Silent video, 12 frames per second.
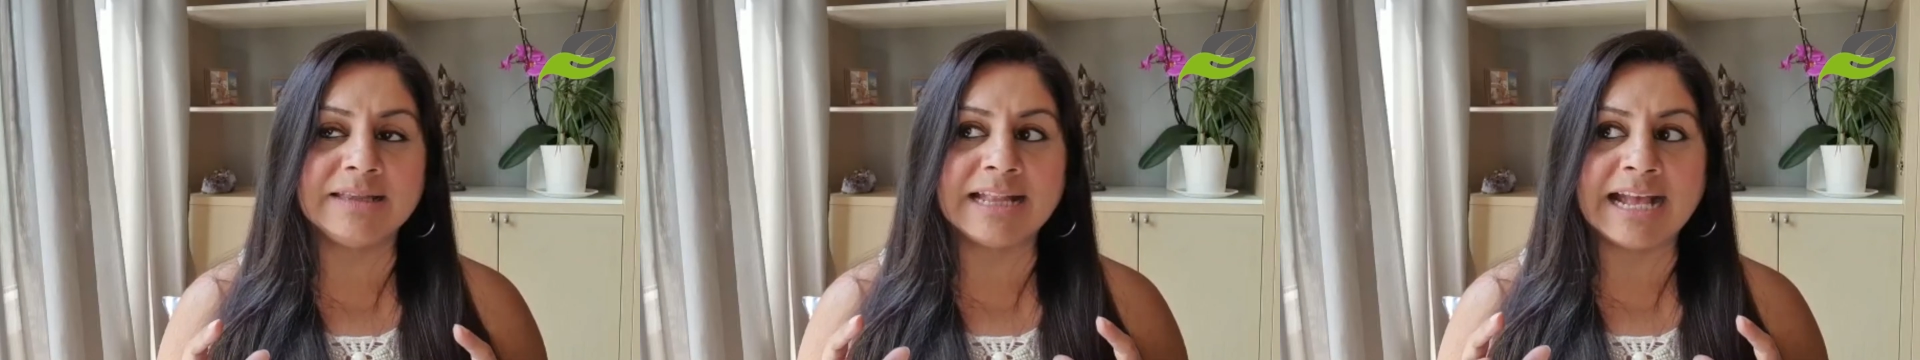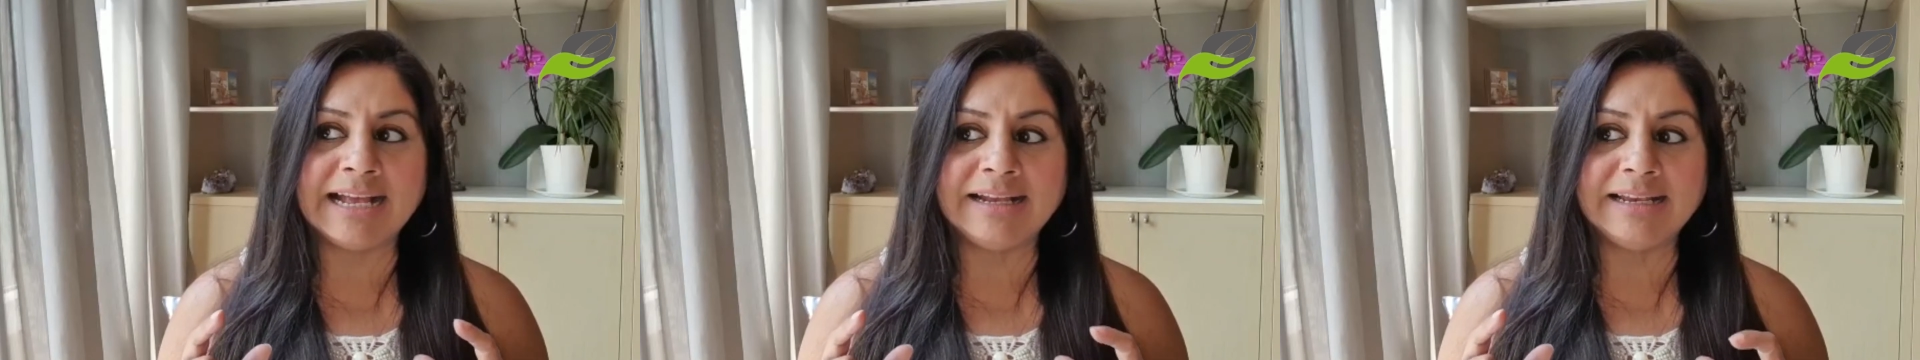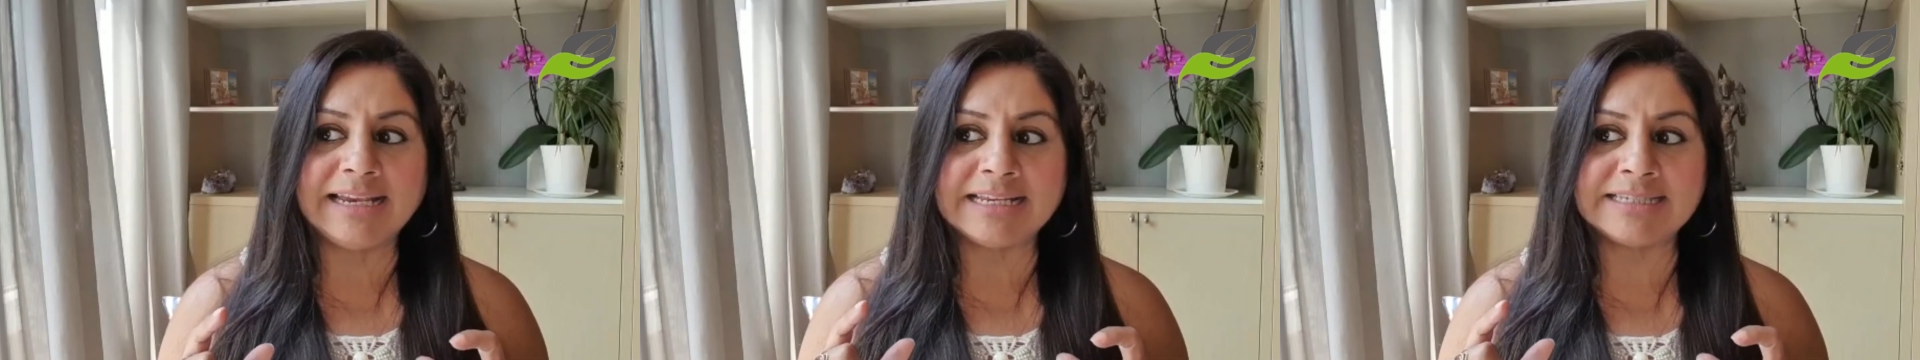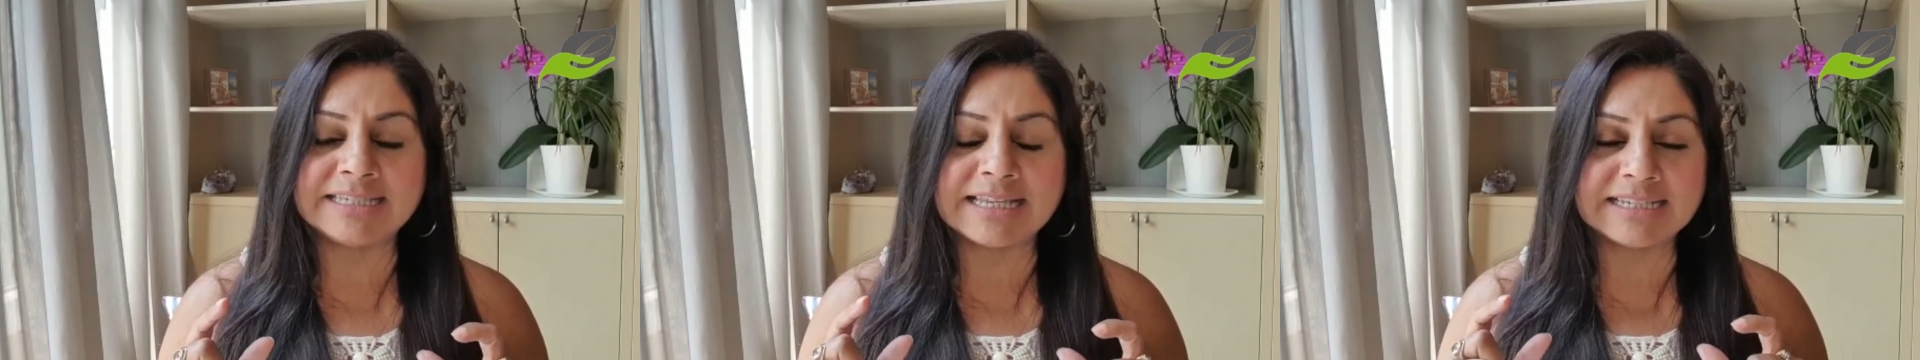that
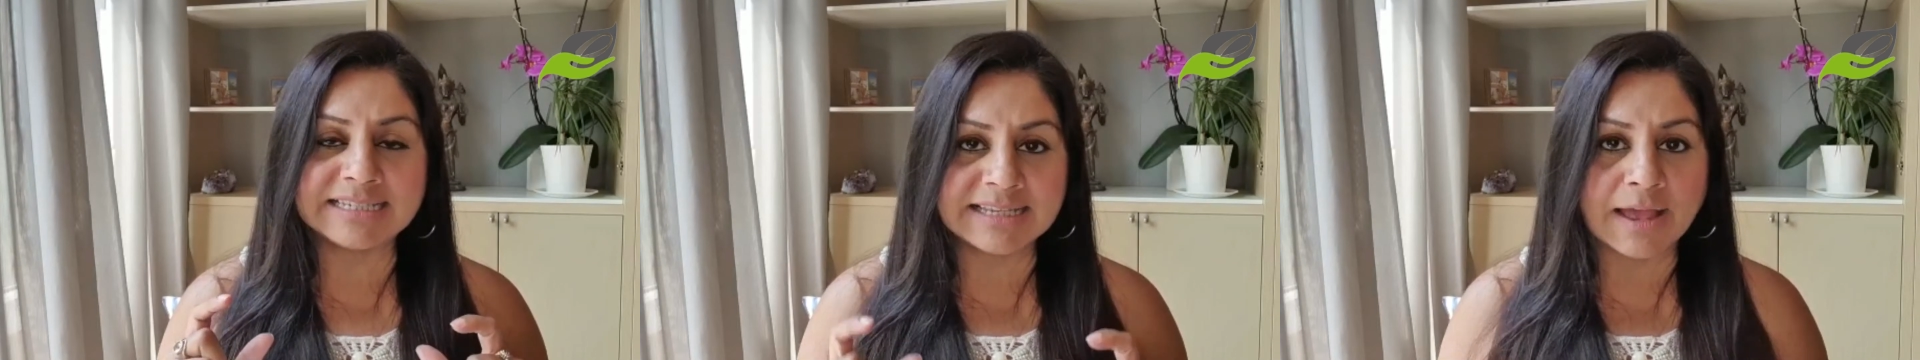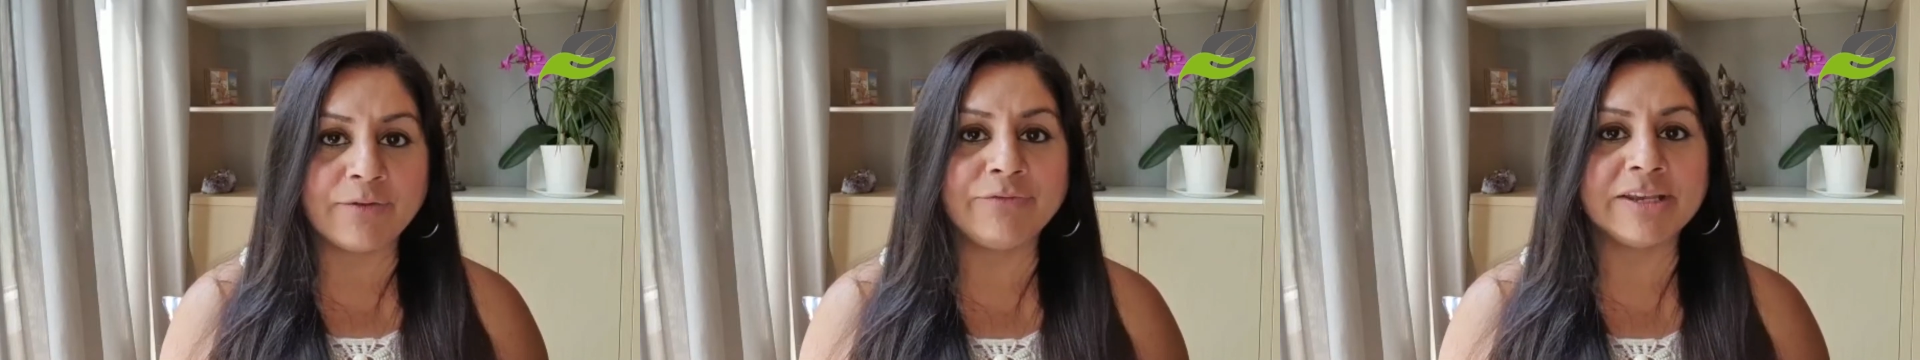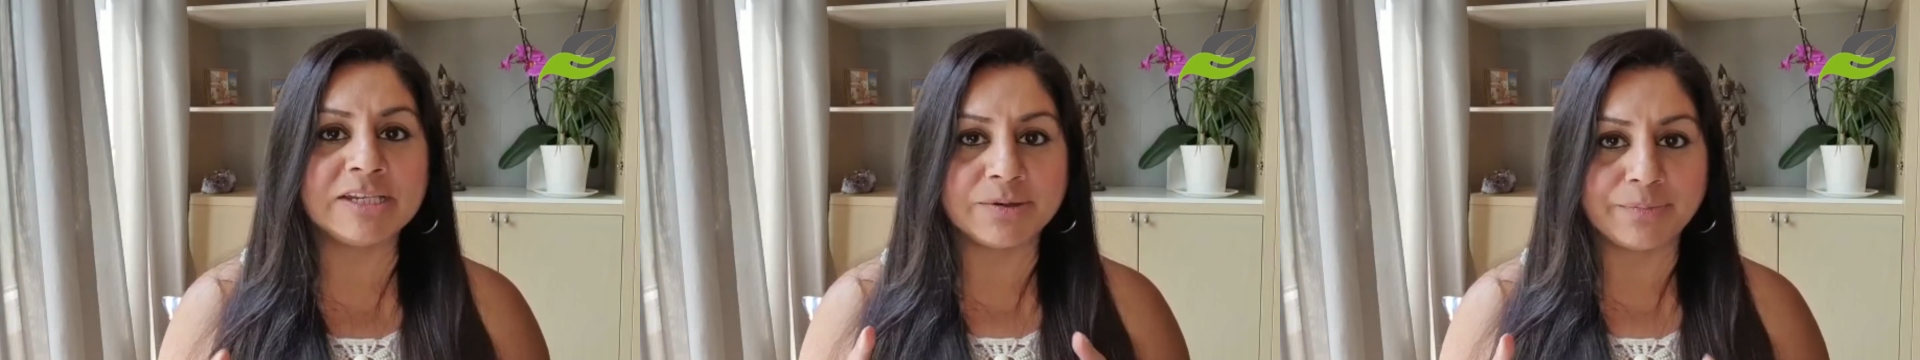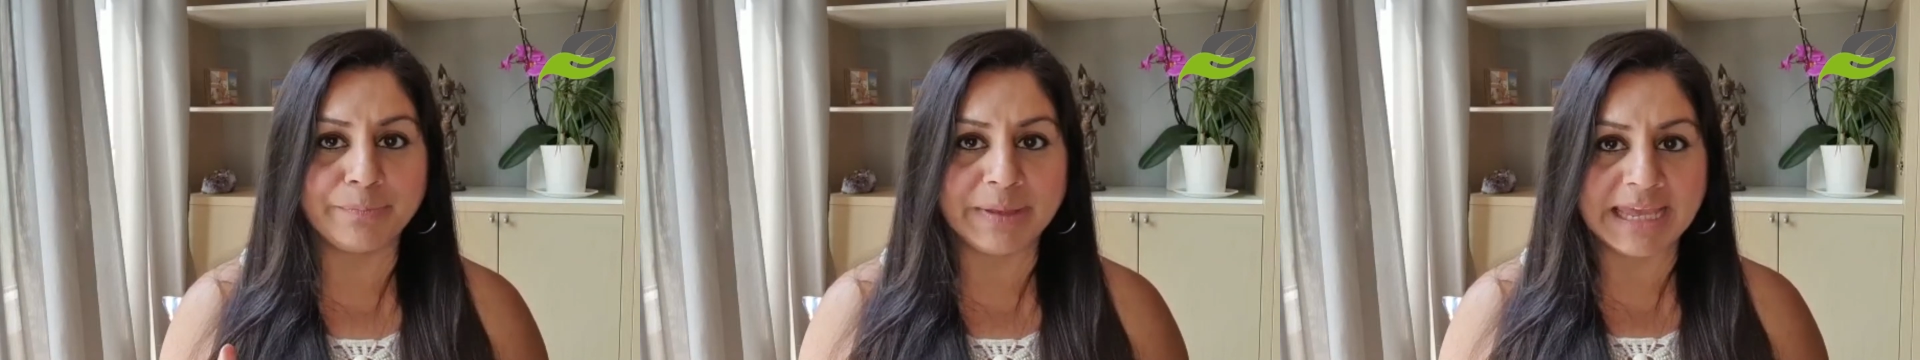is
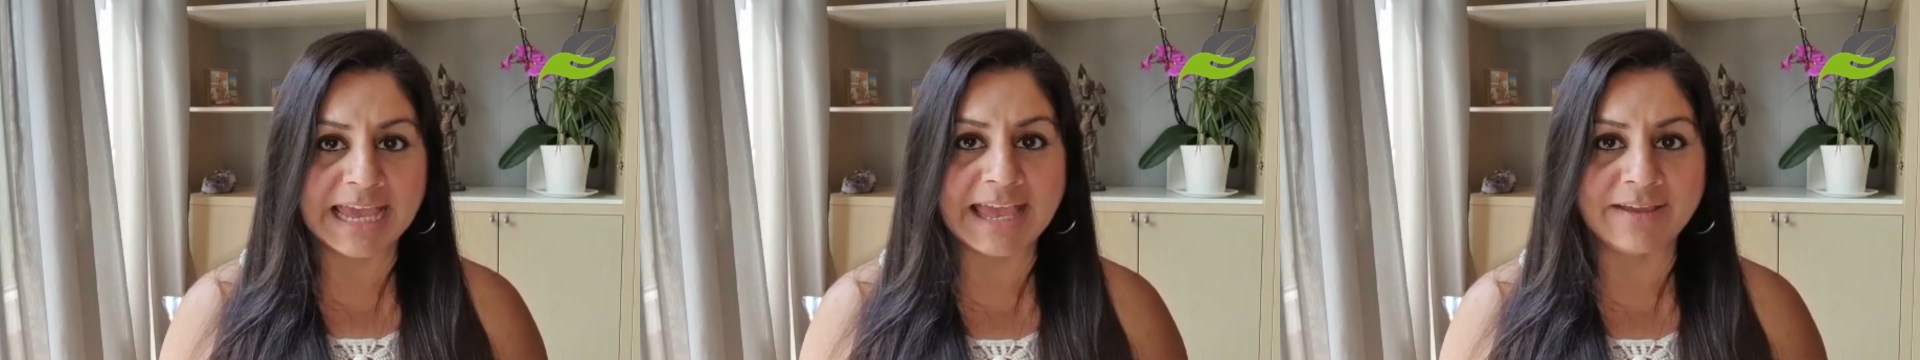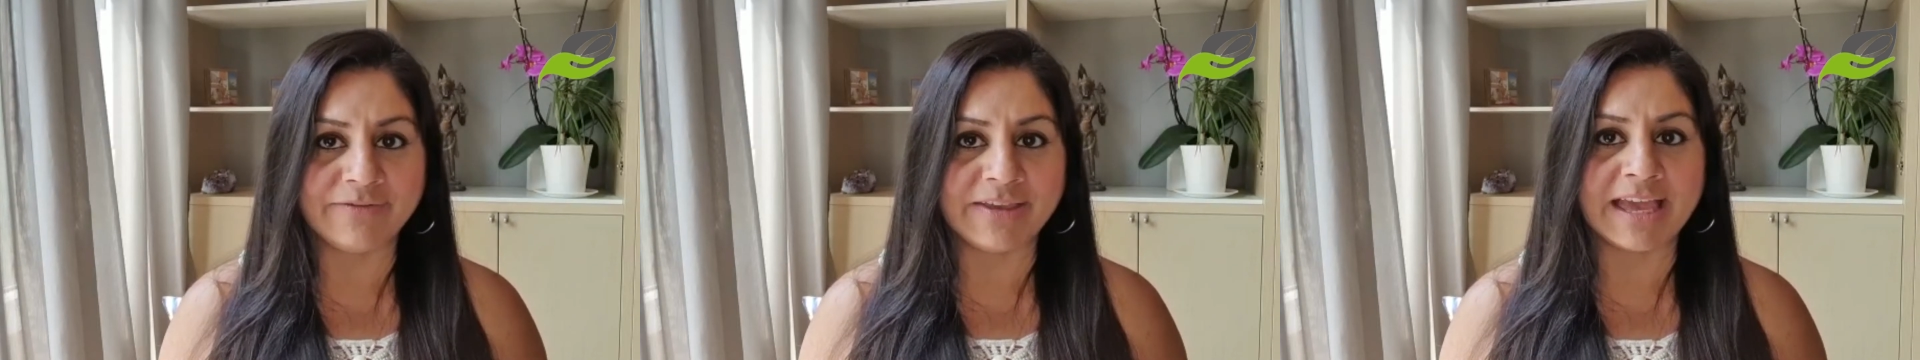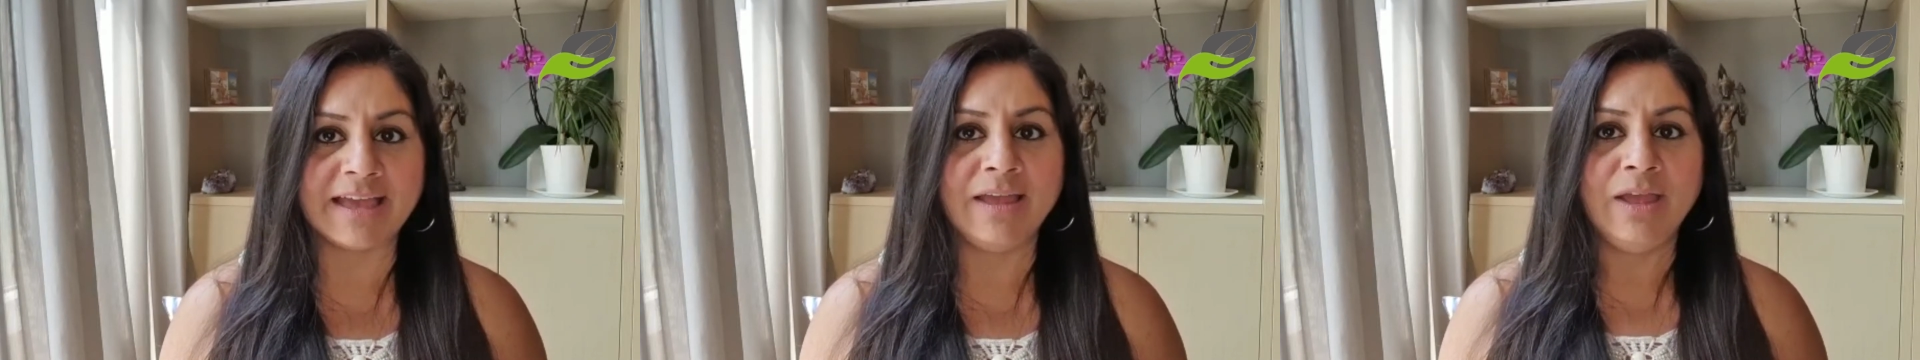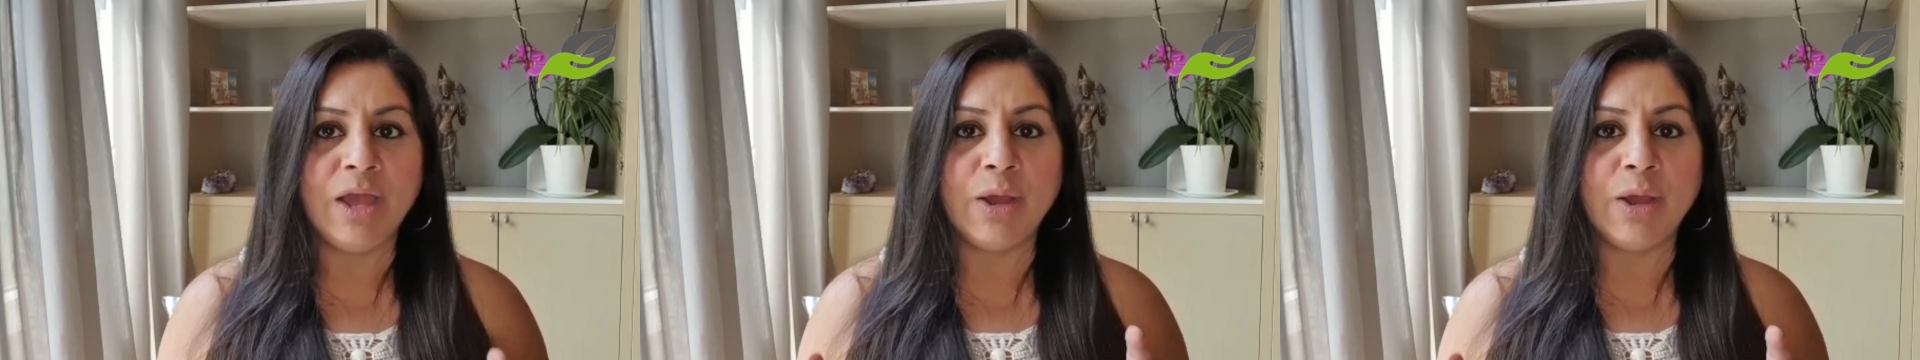selfish behavior